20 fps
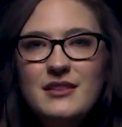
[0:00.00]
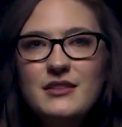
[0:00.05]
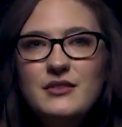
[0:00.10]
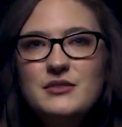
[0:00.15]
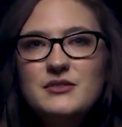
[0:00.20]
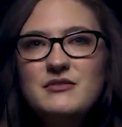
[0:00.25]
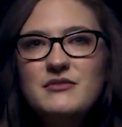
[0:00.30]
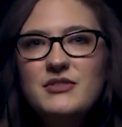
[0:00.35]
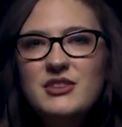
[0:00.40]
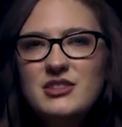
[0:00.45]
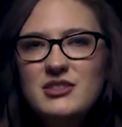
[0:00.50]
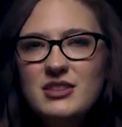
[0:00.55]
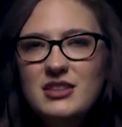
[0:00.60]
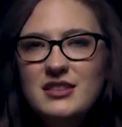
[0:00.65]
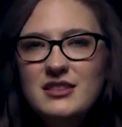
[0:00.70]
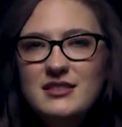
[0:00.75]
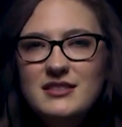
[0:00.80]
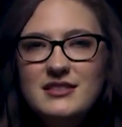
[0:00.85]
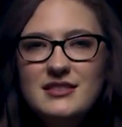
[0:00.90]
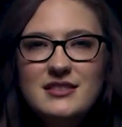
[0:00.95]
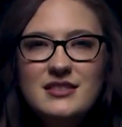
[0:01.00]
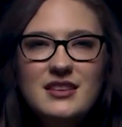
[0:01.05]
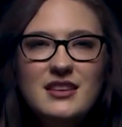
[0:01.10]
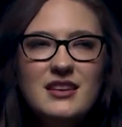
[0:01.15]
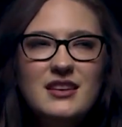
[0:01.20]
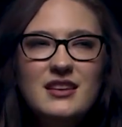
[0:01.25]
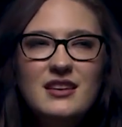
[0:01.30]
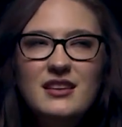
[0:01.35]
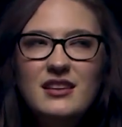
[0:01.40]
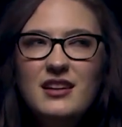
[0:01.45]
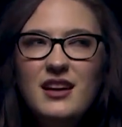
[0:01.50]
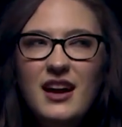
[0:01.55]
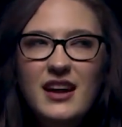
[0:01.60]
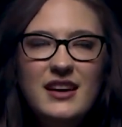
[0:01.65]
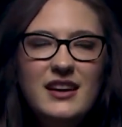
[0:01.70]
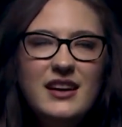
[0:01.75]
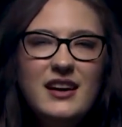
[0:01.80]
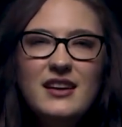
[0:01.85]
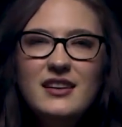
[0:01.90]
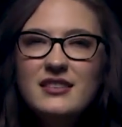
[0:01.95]
and those visions
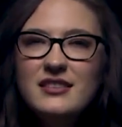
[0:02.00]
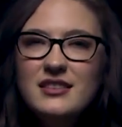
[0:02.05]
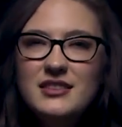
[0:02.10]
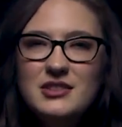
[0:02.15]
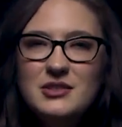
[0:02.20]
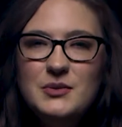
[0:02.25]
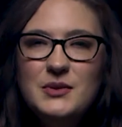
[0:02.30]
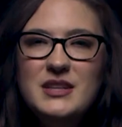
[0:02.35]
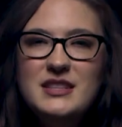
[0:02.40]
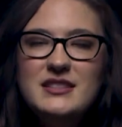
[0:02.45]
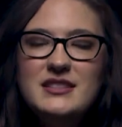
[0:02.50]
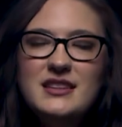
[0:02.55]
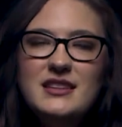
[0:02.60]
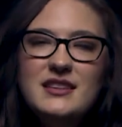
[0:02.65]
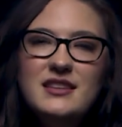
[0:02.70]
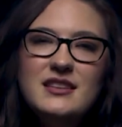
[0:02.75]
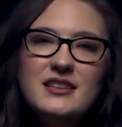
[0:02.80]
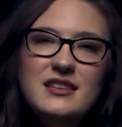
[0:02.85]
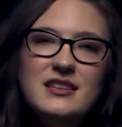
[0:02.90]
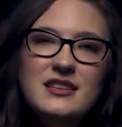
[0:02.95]
kind of got a little twisted.